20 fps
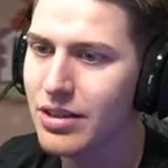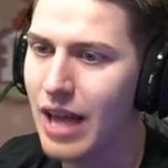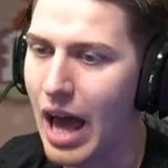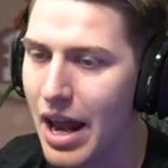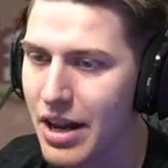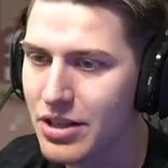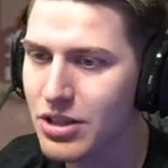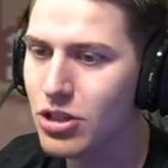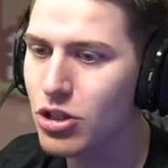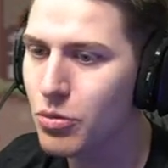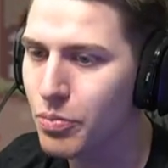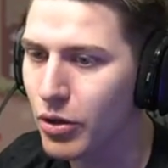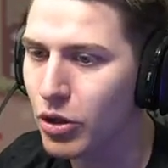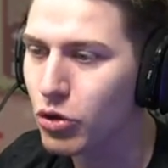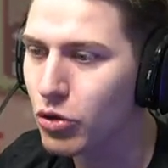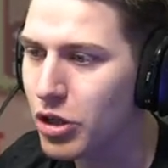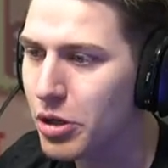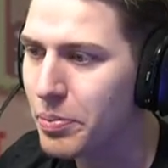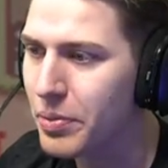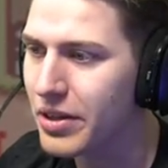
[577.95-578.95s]
That is
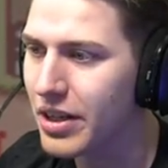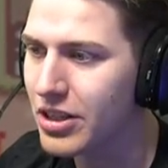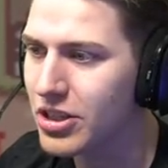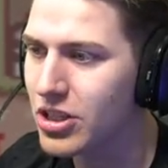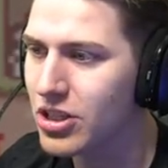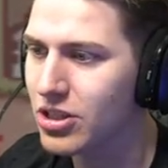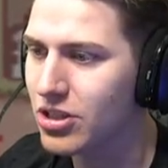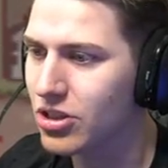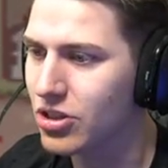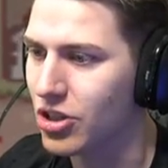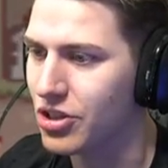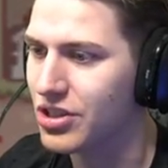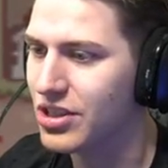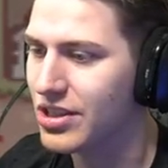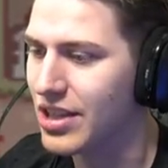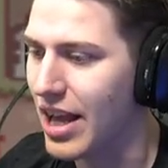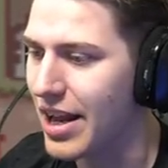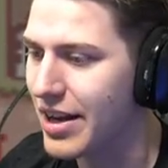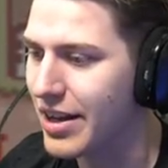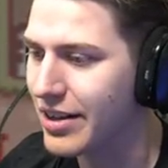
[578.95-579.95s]
super creepy that she's
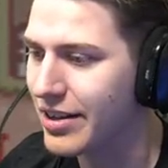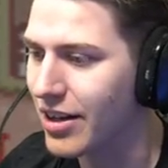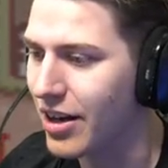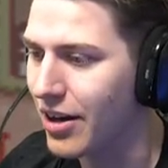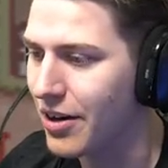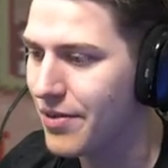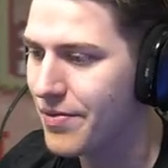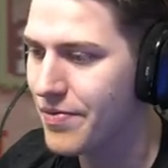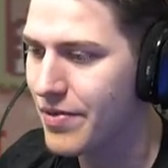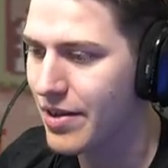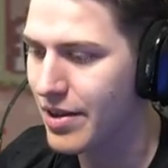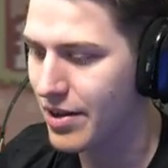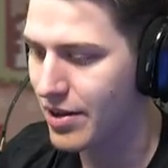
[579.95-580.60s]
just standing there.